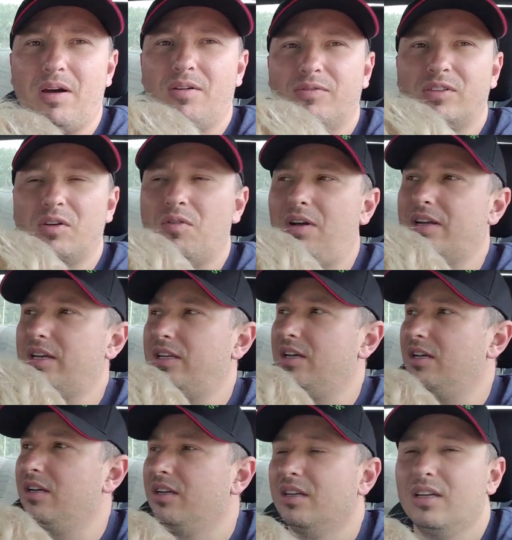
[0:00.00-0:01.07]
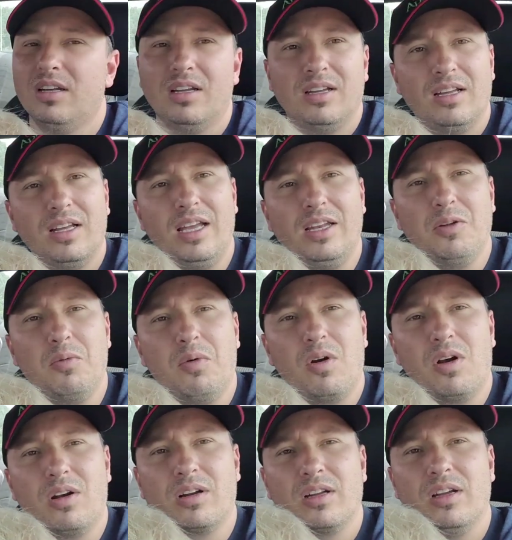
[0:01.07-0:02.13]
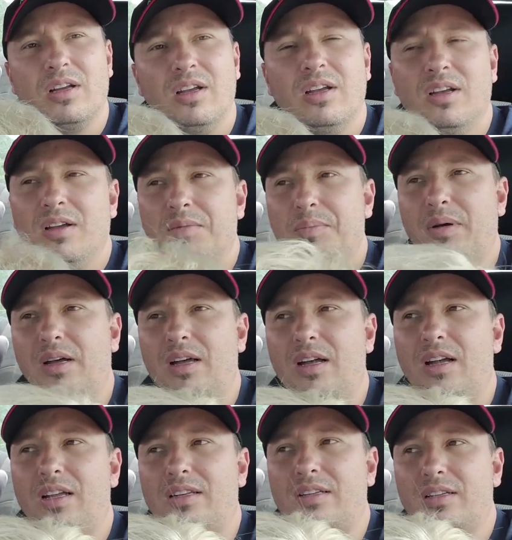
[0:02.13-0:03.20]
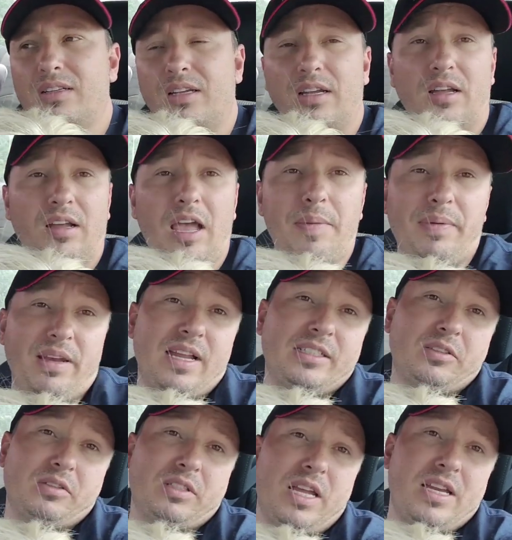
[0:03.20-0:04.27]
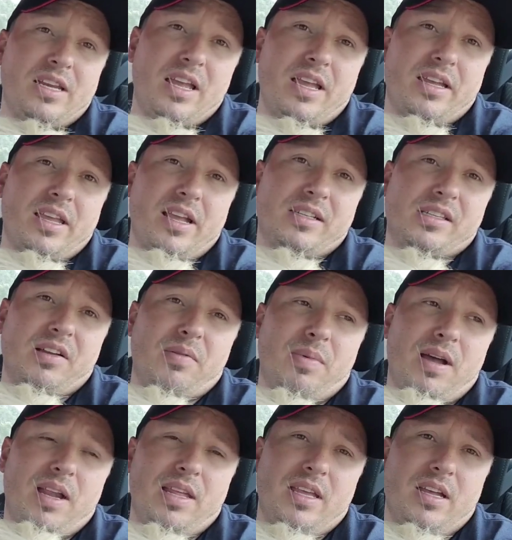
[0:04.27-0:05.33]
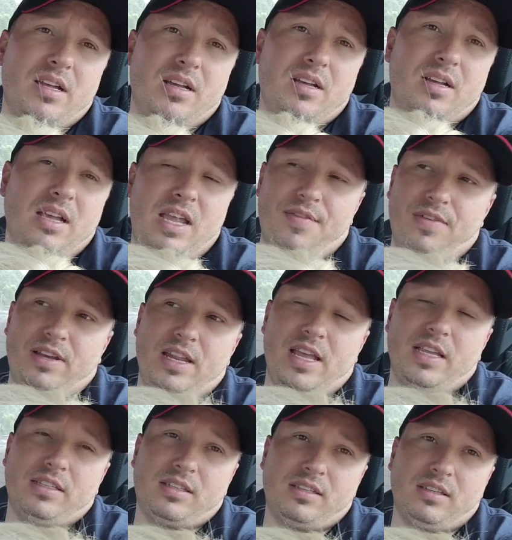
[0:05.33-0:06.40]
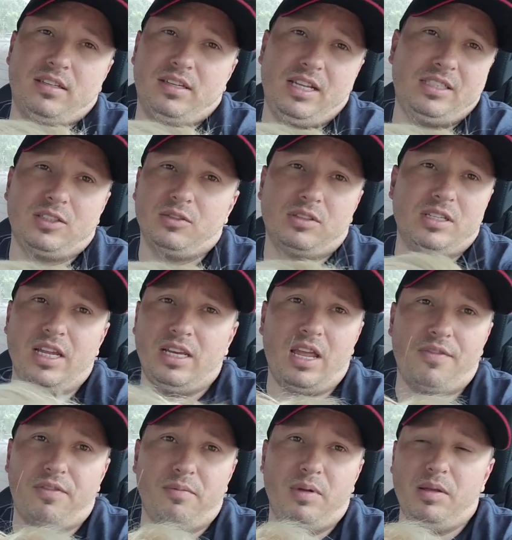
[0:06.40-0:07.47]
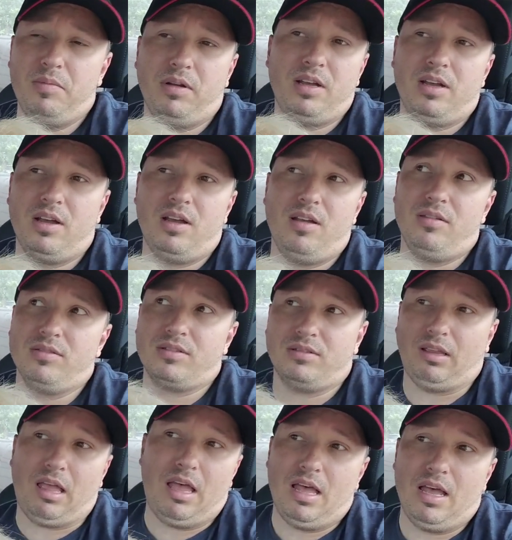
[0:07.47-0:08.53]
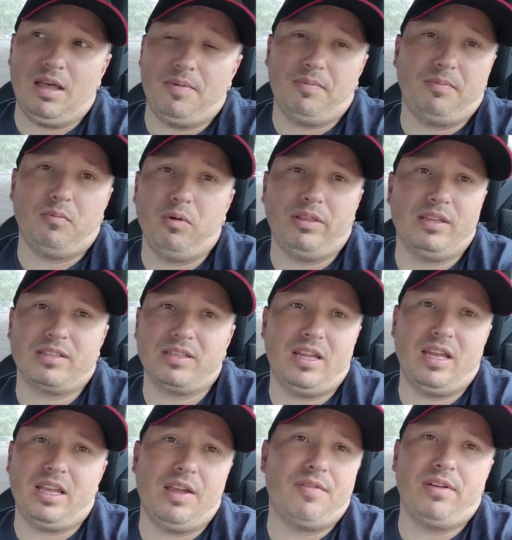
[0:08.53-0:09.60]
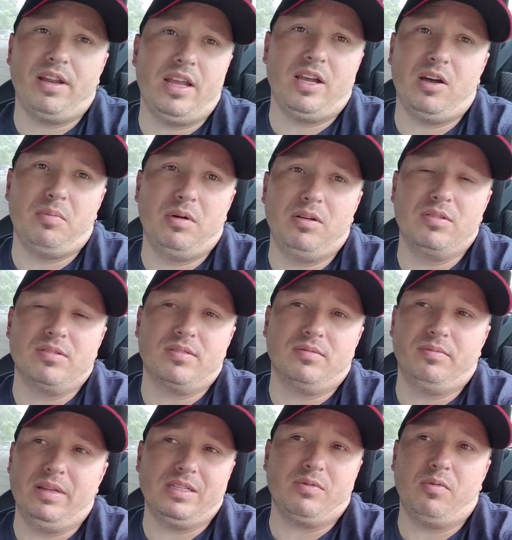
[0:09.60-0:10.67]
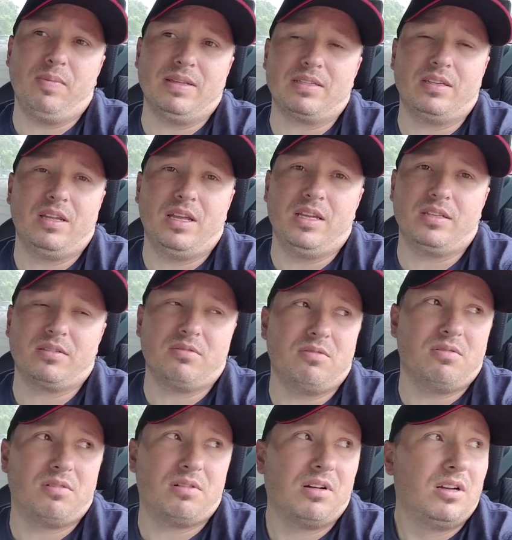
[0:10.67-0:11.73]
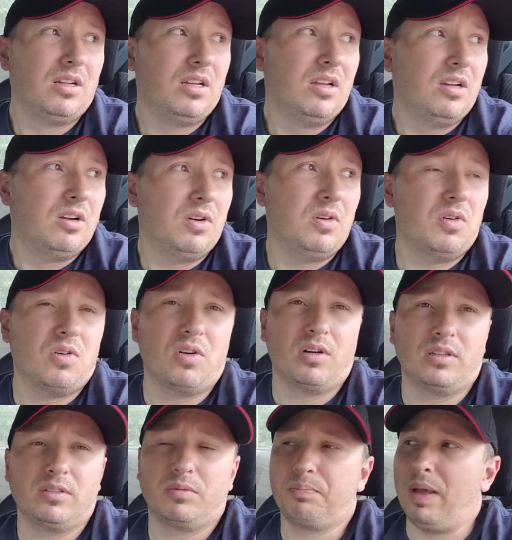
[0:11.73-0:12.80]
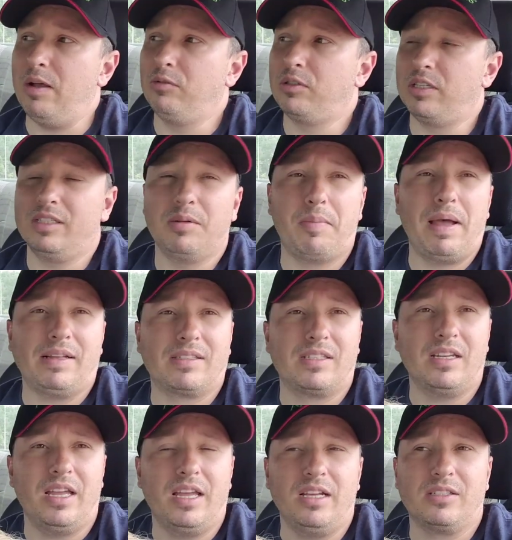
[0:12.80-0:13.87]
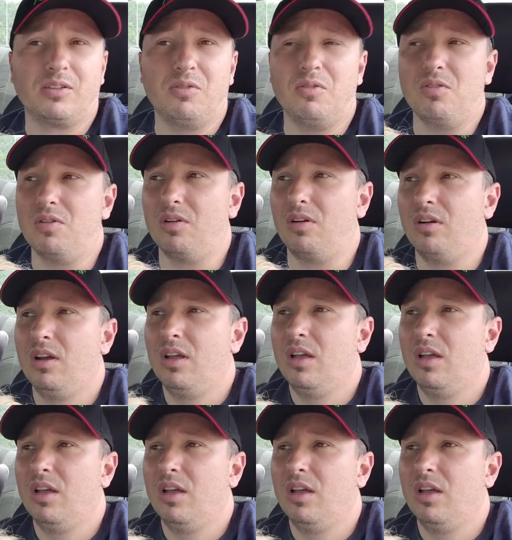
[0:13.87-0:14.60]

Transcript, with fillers: off so I can uh, head to work. But Happy National Snake Day, I guess, everybody. Uh, every day's a National Snake Day for me because I'm with a snake every day almost, messing with my snakes or or posting about snakes or